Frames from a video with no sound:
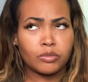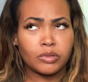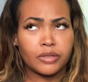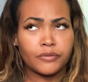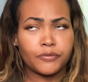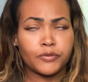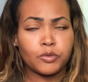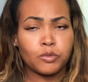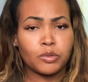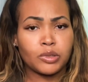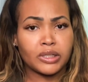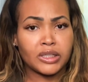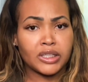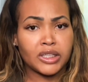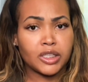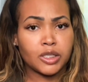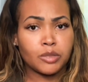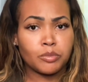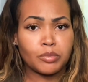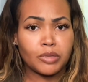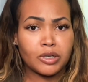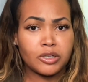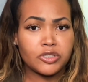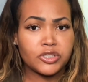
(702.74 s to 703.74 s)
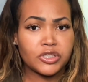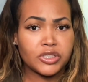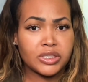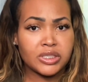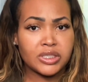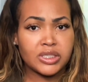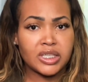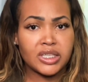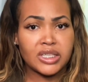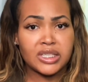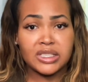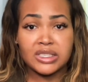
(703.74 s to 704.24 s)
want to get Emergen
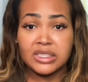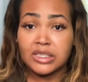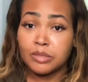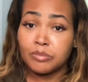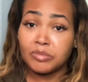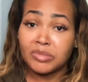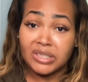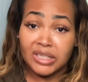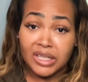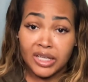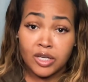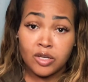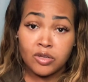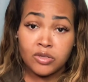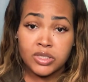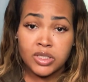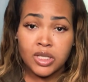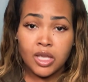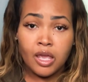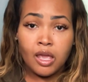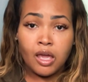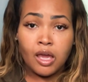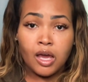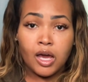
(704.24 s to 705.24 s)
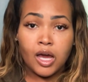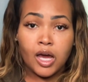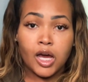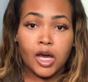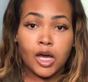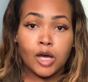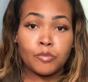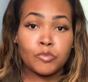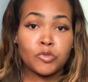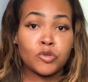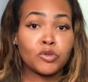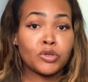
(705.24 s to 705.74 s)
C and something else,
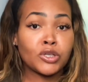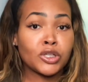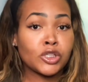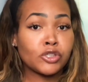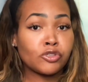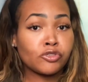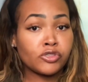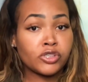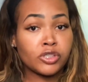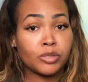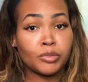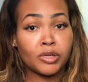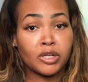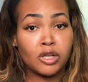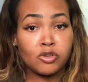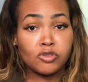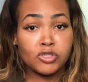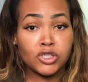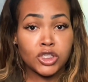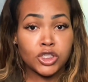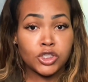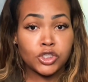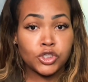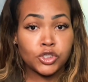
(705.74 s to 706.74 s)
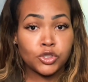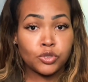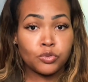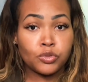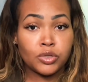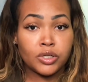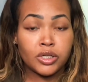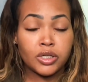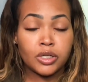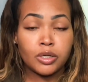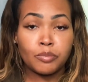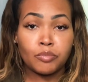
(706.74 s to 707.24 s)
you can get you some of those
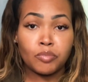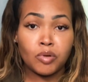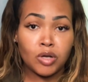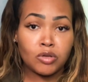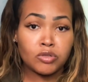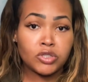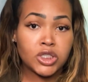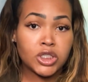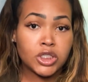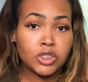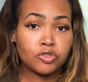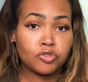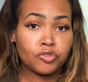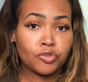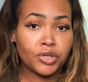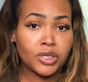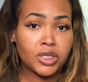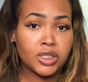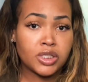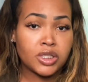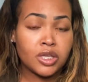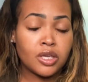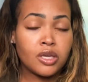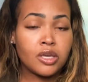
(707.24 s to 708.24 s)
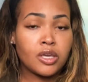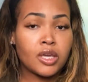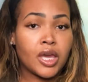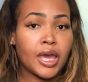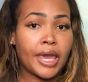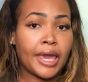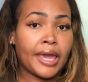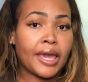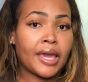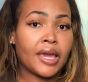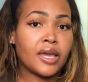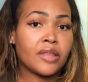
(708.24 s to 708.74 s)
Ensure protein drinks,
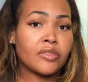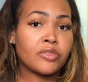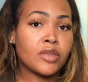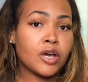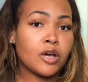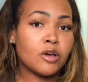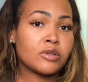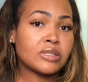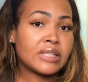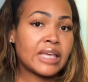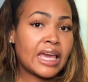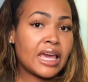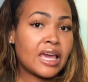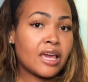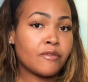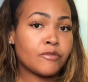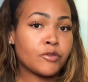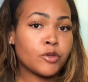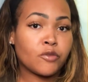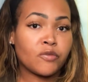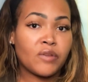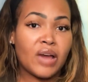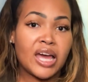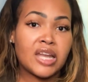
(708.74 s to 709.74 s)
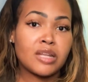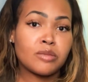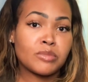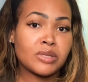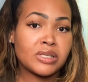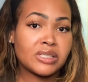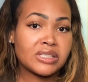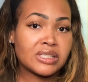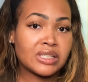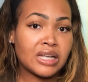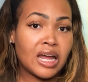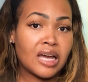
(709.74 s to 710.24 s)
and those have your
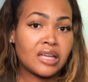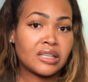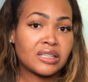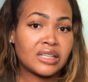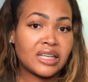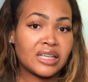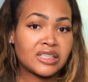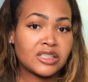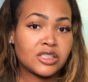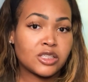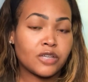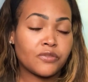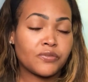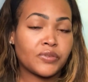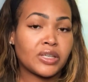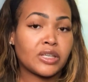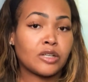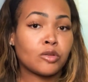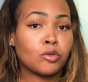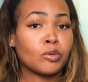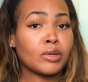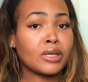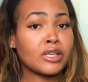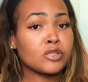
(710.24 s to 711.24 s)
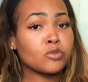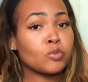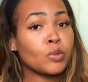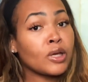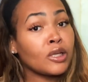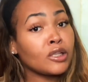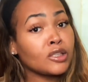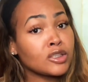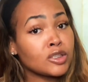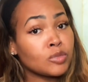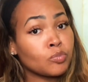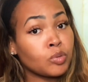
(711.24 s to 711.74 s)
vitamins and all of that stuff in them, as
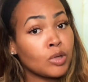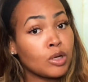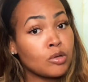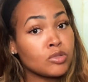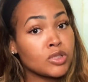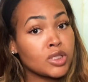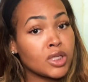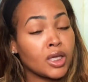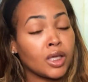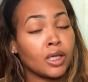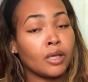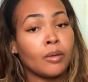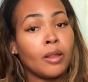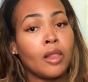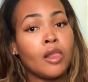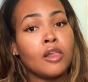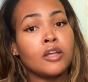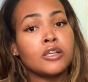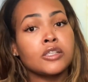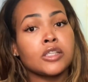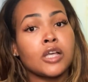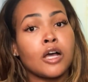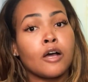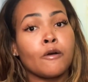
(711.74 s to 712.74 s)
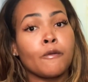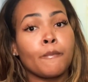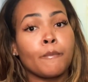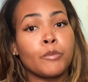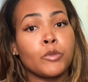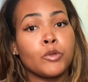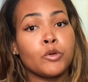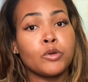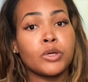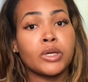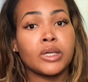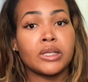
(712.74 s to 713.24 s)
well as the protein. So
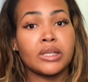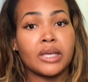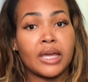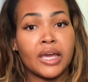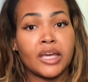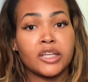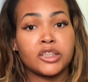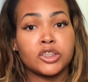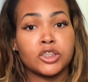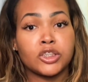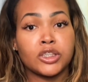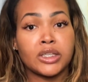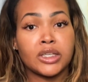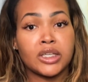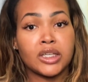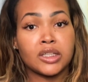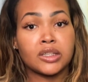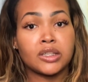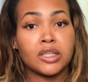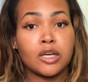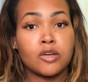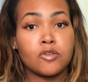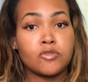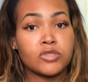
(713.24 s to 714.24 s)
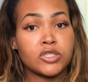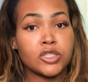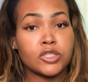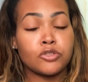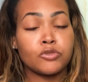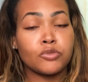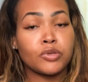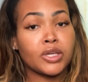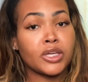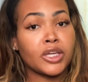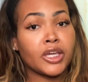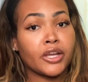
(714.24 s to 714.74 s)
you can actually get those, and
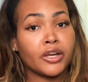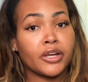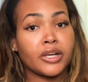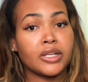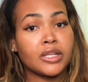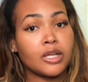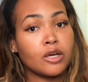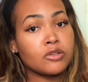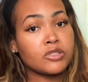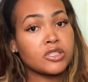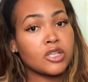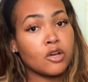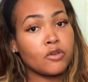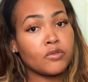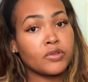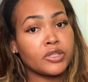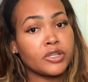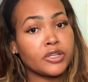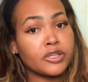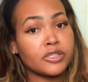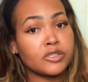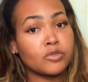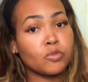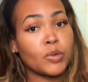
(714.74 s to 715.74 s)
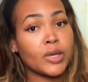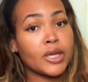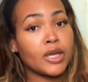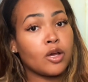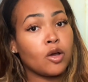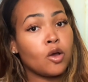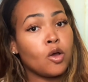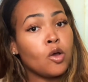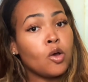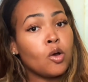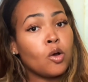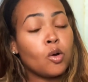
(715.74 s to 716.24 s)
you can carry those over there as
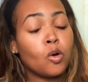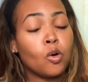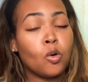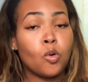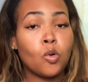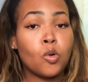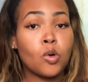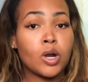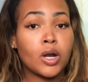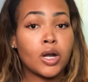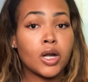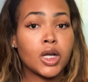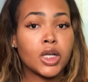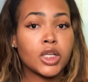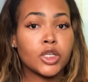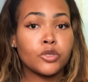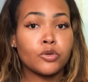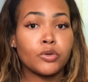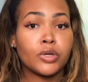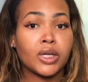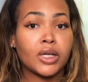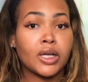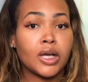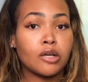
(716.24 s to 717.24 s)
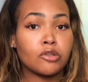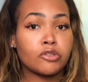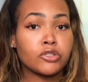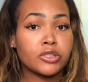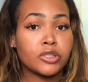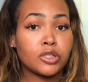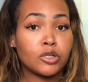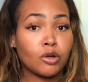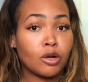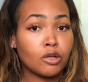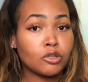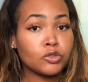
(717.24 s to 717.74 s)
well. Or you can go to
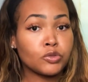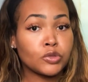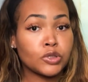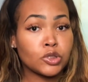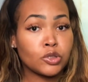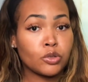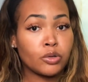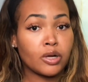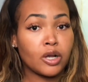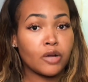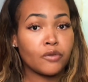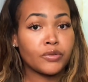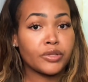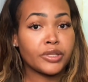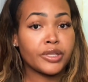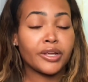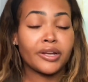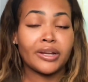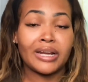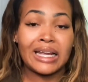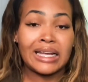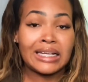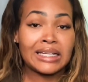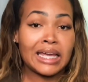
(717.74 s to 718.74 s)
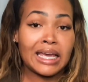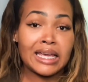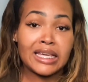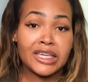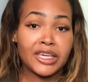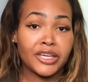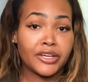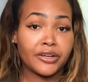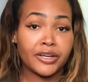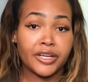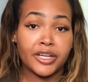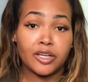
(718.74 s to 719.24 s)
the grocery store over there, and they
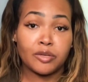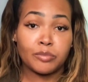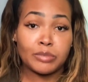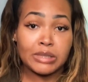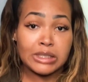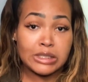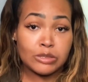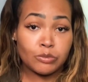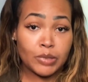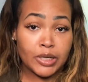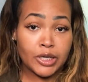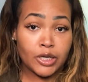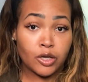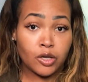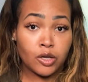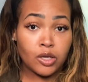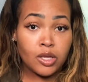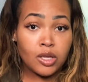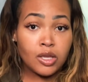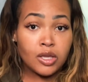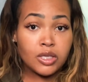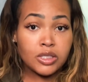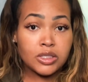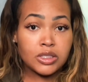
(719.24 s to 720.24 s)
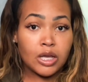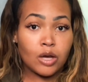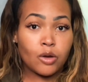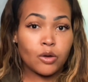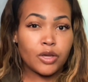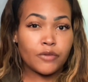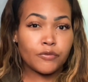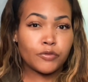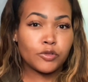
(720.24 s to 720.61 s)
carry them as well. So if you